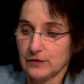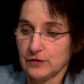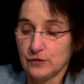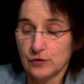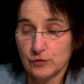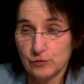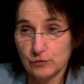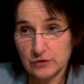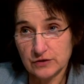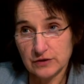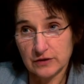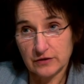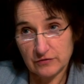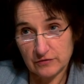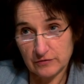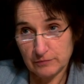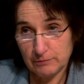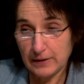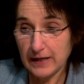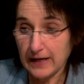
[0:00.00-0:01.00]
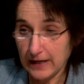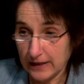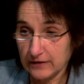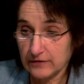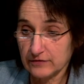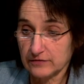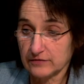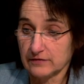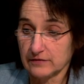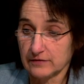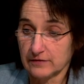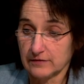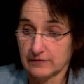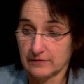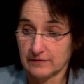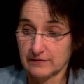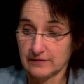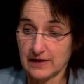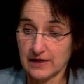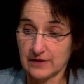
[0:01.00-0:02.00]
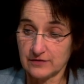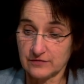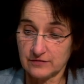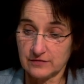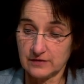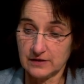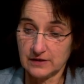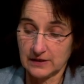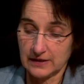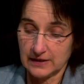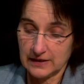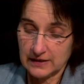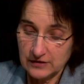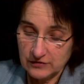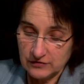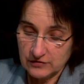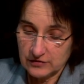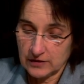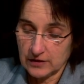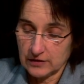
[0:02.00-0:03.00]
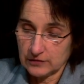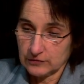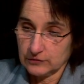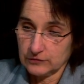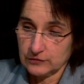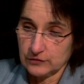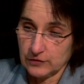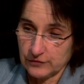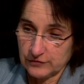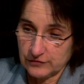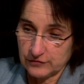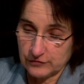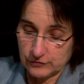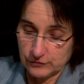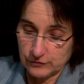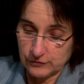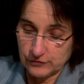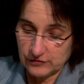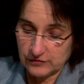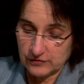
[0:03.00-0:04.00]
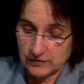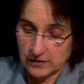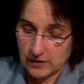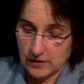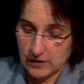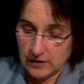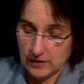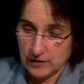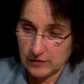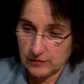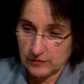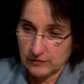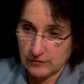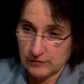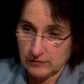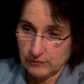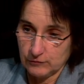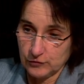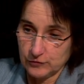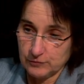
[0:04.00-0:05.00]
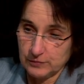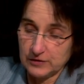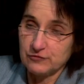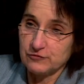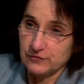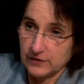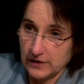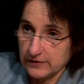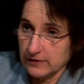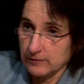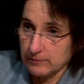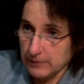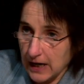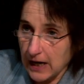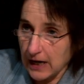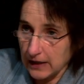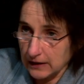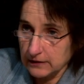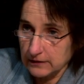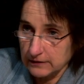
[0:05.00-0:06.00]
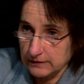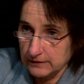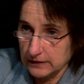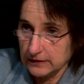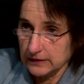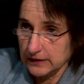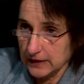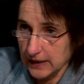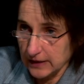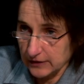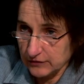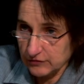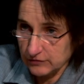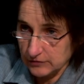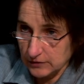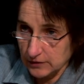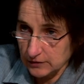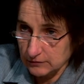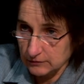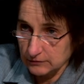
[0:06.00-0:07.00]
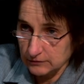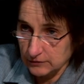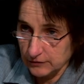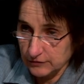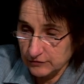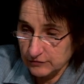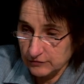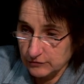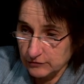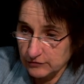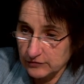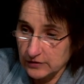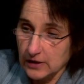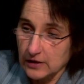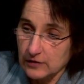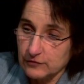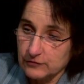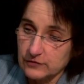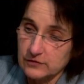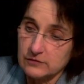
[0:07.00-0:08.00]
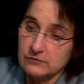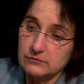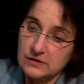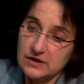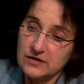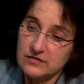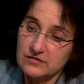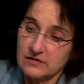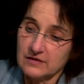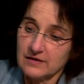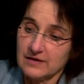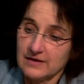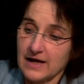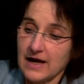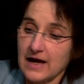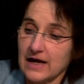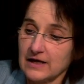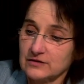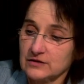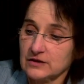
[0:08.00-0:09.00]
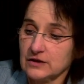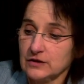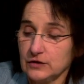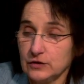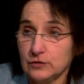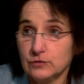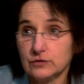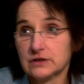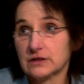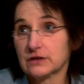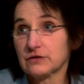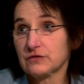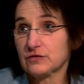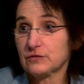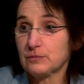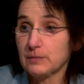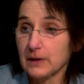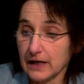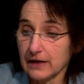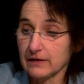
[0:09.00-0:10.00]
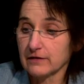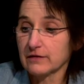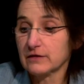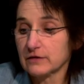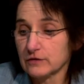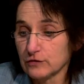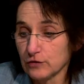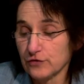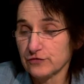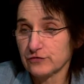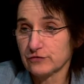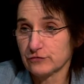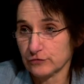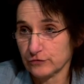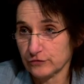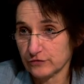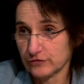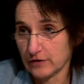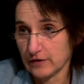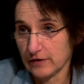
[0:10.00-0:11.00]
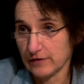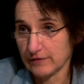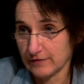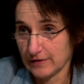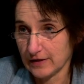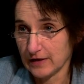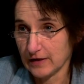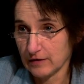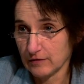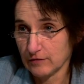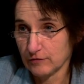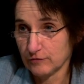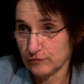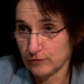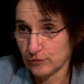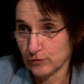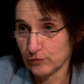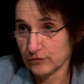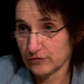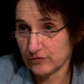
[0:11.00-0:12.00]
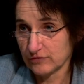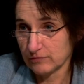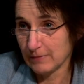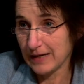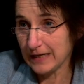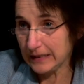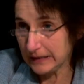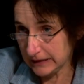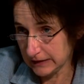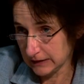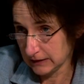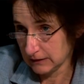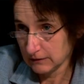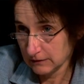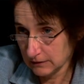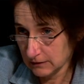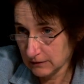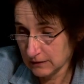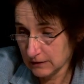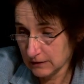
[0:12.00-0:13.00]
you would expect that the internal nostrils would be further back than the external nostrils, for the reason that you would expect that nostrils are there for smelling.